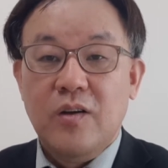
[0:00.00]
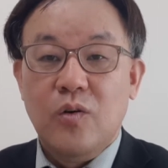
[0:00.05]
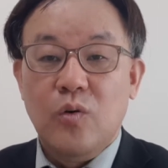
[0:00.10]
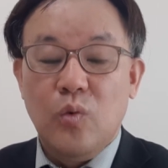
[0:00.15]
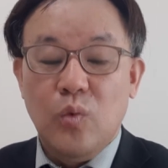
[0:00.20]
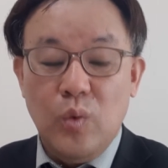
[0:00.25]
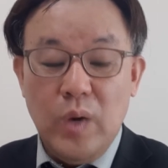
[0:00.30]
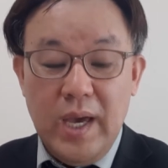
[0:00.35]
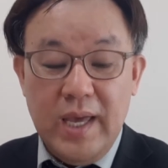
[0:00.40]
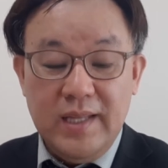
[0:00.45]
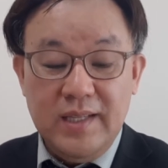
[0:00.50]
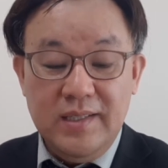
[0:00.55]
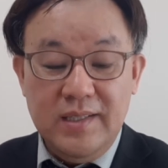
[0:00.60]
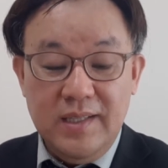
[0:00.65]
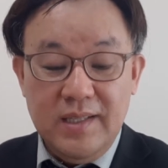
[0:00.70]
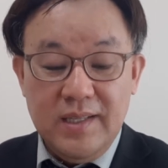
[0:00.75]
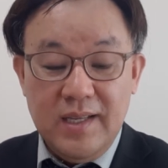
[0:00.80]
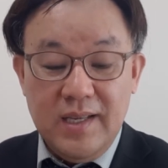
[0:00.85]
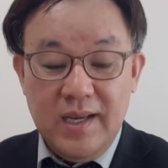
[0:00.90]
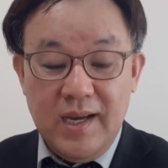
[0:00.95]

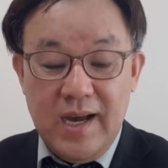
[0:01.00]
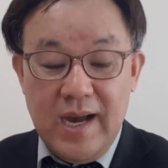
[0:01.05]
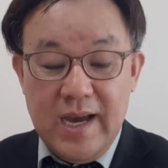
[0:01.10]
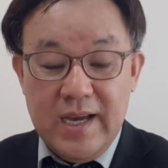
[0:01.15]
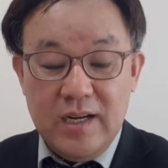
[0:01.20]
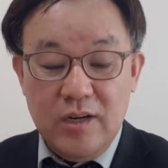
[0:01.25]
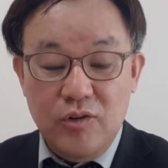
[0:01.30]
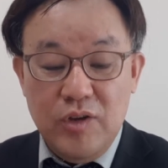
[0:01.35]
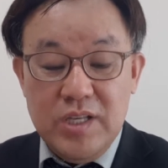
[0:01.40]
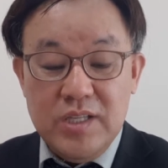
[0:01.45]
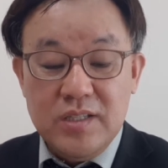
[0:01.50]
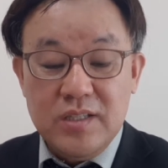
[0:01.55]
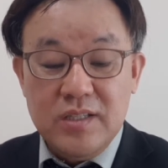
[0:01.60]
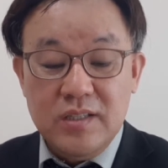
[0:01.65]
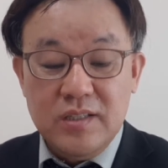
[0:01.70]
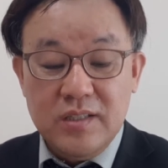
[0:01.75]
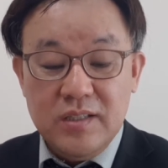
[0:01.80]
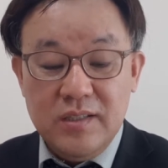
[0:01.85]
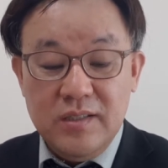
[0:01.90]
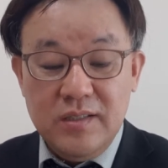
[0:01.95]
When I
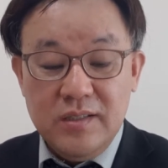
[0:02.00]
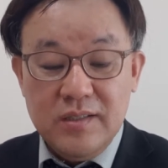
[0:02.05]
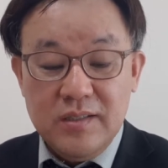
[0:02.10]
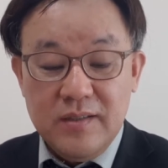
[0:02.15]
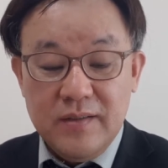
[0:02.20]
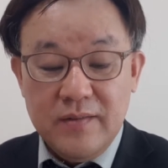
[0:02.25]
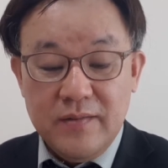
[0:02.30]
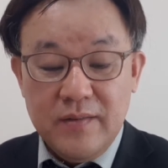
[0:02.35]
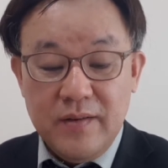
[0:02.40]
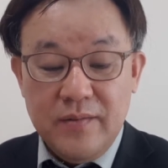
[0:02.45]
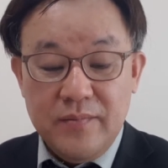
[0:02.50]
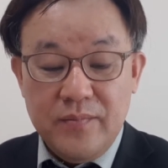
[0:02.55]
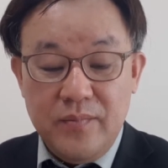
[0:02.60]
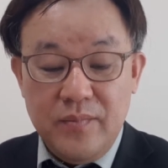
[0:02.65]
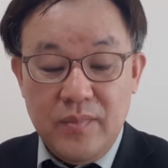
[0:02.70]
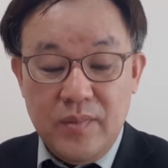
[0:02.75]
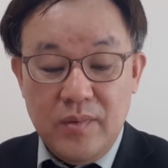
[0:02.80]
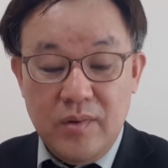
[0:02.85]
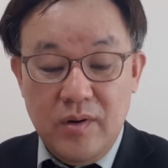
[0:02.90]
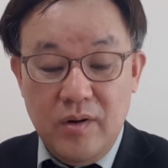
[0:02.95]
listened
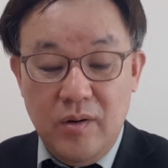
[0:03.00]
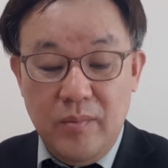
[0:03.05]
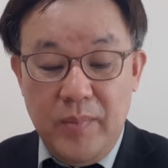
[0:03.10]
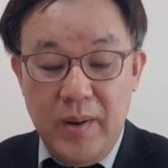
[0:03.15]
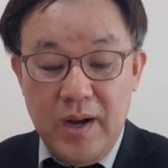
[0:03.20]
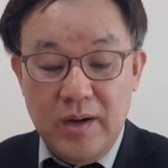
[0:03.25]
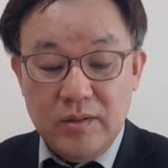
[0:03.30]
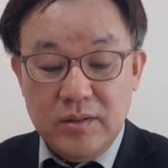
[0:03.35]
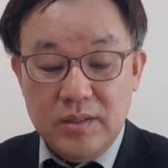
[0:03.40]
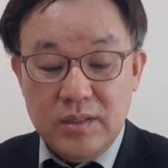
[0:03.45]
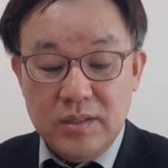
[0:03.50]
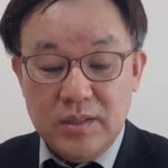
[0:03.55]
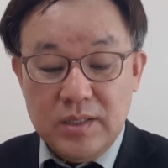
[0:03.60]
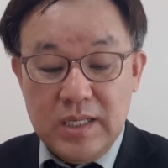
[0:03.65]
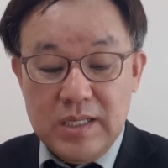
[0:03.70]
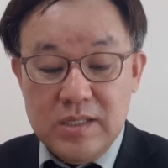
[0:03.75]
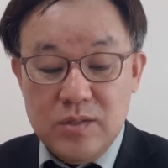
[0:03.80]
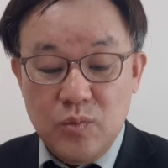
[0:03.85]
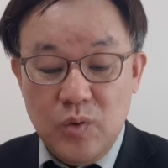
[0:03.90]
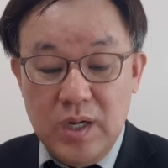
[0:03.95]
about
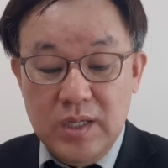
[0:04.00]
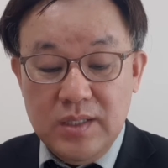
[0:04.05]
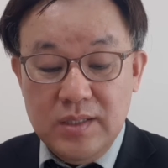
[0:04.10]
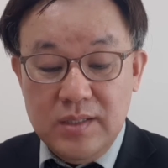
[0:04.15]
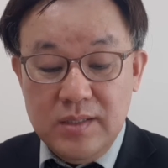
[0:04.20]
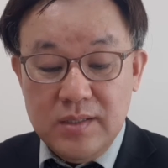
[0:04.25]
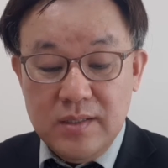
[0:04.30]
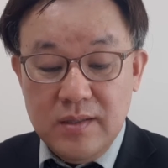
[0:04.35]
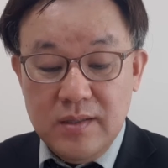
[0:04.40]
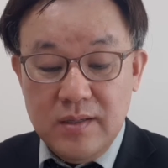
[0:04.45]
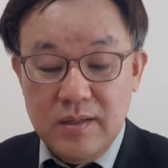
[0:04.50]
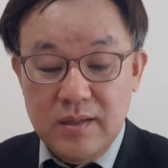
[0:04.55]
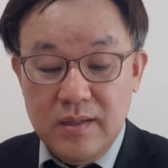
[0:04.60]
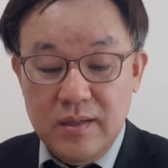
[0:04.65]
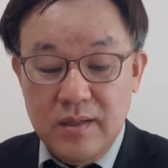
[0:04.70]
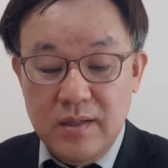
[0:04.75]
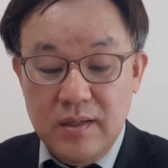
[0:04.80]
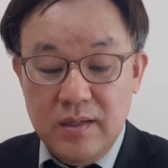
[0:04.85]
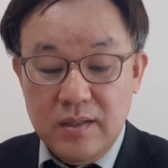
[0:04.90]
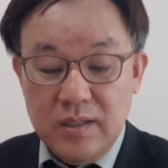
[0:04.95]
these words,
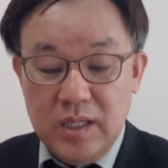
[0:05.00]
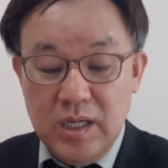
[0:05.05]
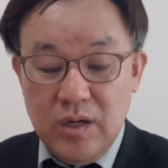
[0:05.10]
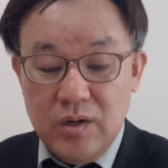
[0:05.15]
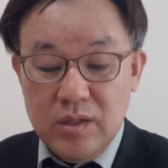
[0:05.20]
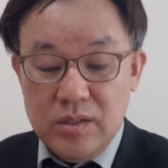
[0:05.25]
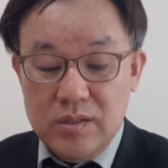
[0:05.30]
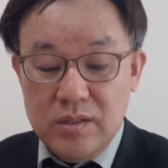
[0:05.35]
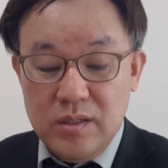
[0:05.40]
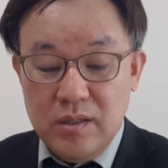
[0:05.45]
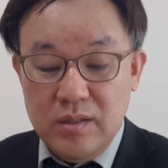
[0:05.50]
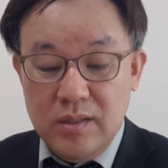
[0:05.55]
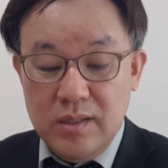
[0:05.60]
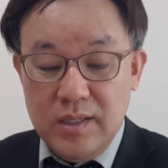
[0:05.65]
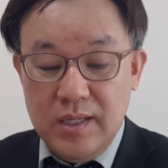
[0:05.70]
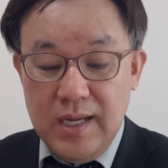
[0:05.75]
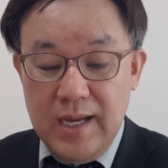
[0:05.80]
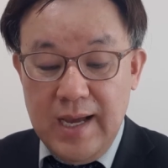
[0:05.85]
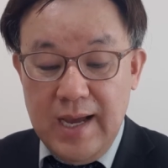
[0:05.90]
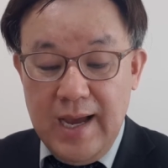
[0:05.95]
there was an
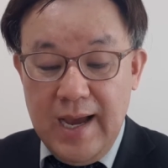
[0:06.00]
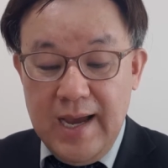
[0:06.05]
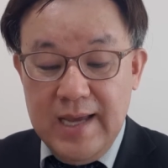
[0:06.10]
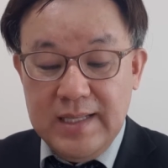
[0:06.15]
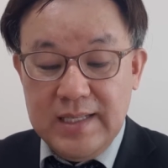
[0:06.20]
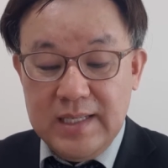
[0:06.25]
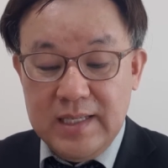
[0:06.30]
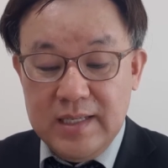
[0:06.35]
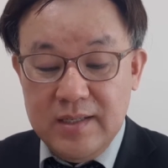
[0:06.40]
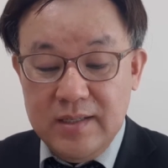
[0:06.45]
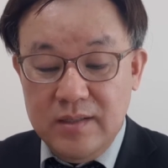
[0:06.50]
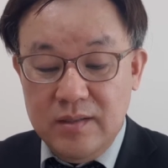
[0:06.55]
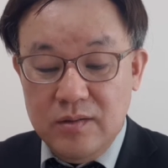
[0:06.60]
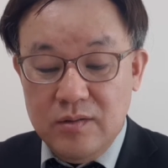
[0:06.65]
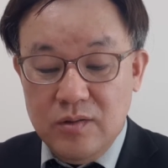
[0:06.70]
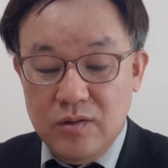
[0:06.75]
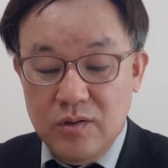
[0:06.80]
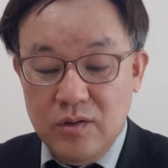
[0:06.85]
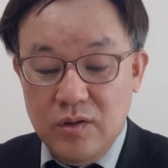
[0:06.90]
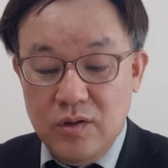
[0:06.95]
idea
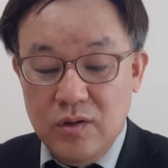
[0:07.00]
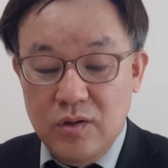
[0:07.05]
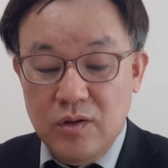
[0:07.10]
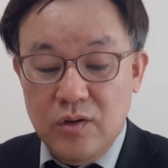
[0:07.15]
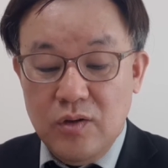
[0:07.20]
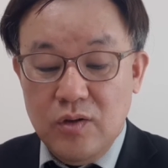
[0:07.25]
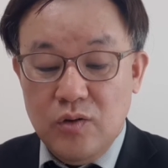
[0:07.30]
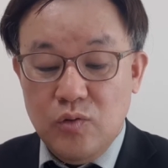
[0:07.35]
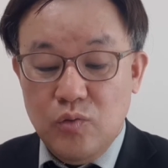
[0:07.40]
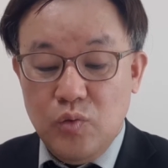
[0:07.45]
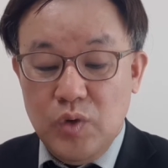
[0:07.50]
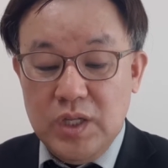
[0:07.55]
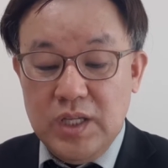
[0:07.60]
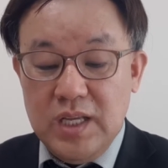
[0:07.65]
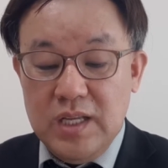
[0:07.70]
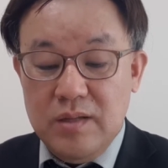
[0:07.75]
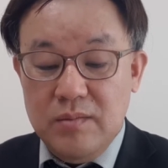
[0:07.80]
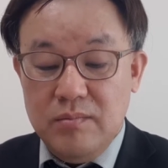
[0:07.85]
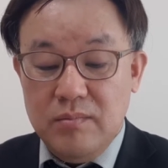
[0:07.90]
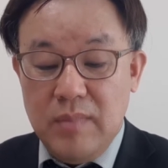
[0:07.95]

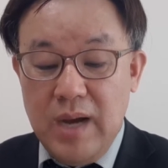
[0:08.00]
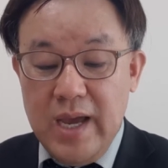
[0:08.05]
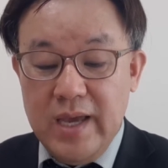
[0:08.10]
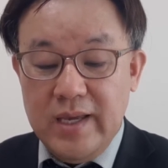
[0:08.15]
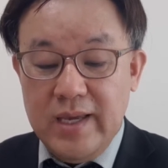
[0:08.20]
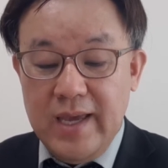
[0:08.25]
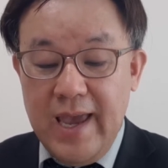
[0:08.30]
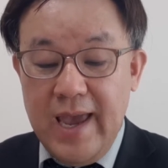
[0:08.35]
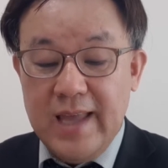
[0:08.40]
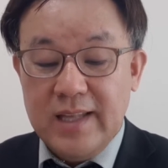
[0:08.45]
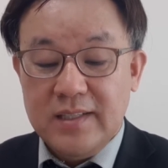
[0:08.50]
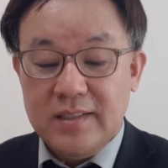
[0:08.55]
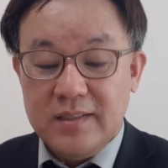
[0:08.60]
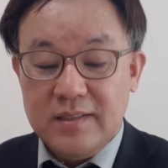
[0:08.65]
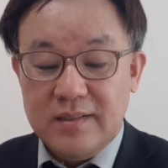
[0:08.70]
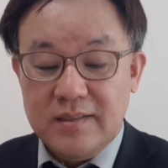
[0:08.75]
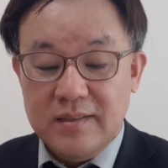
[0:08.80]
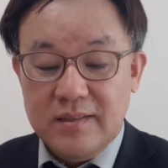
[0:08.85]
within my head.